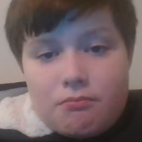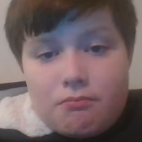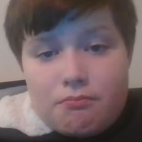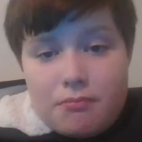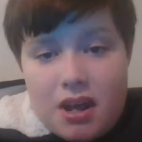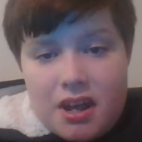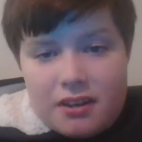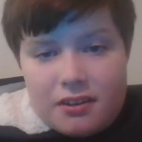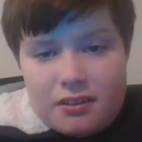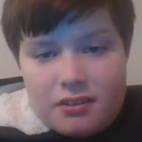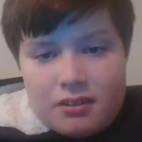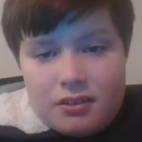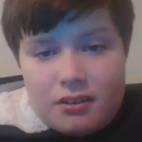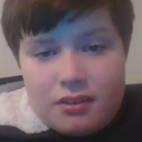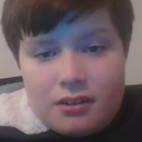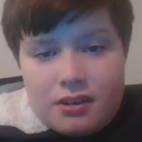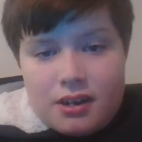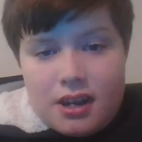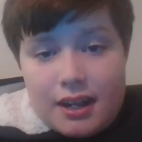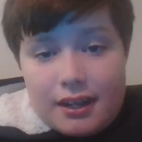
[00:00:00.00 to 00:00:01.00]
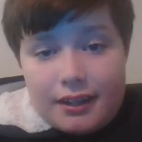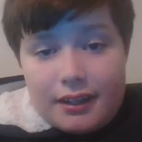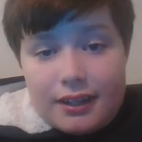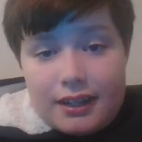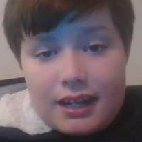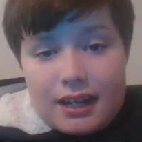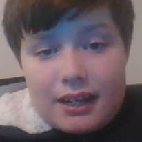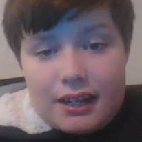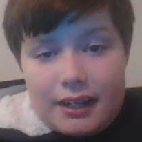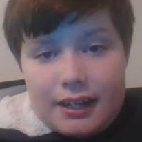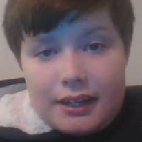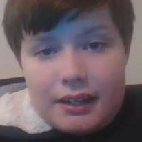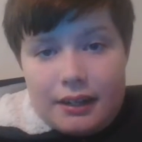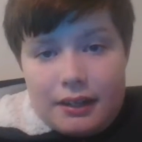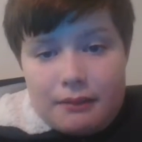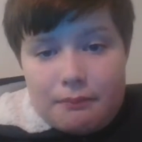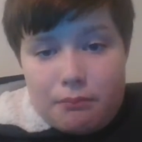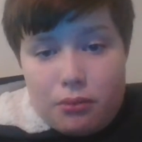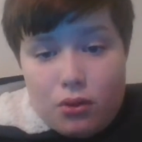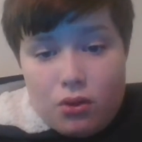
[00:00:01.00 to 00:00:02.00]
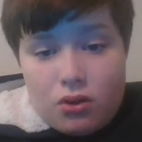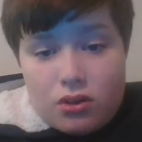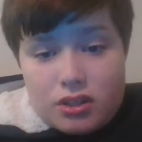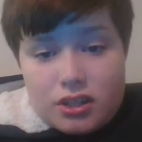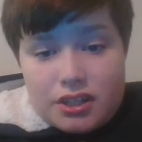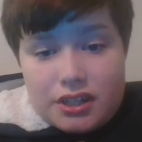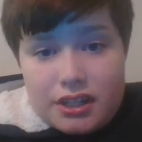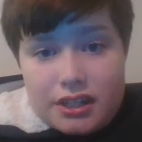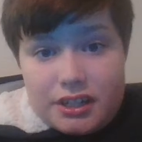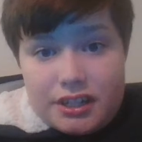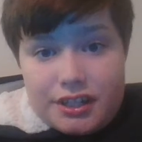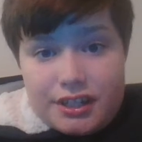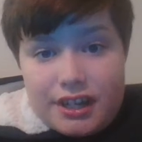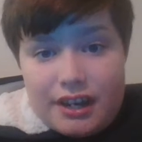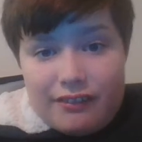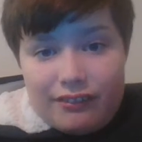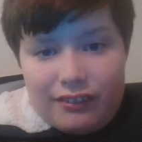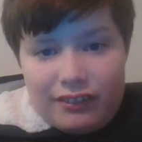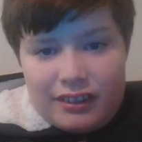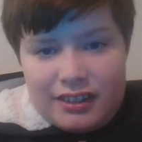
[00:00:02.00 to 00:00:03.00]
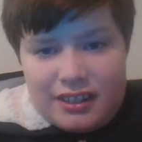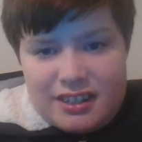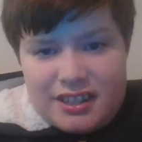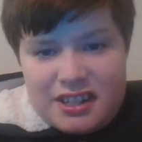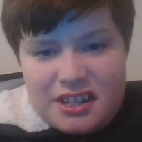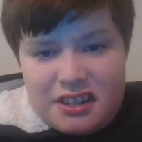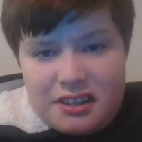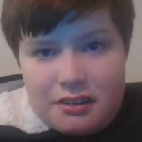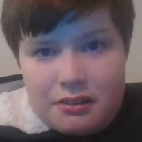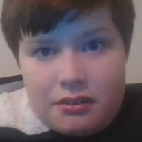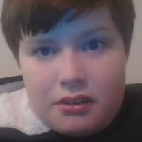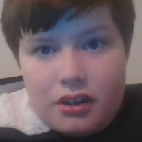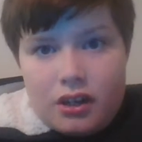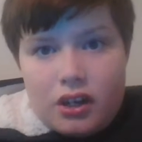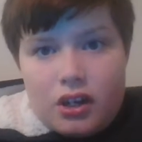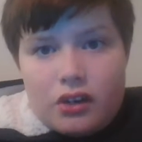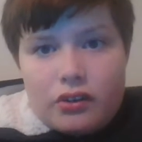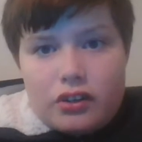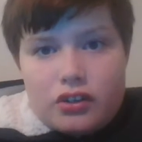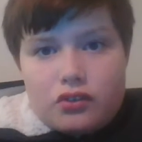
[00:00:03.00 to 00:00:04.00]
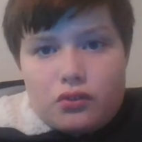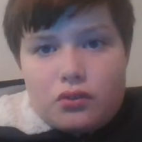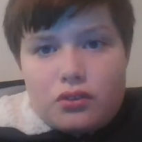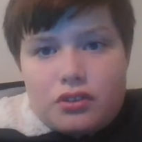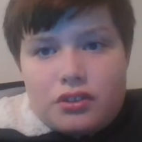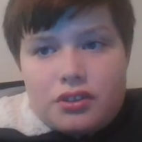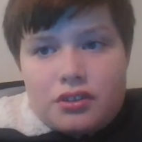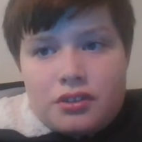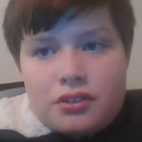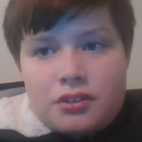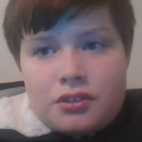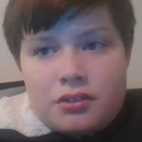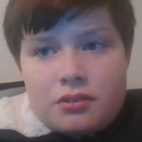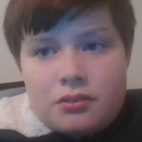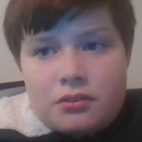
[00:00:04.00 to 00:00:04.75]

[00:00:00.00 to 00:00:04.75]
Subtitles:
met Ned Kelly in person at Geladi, which was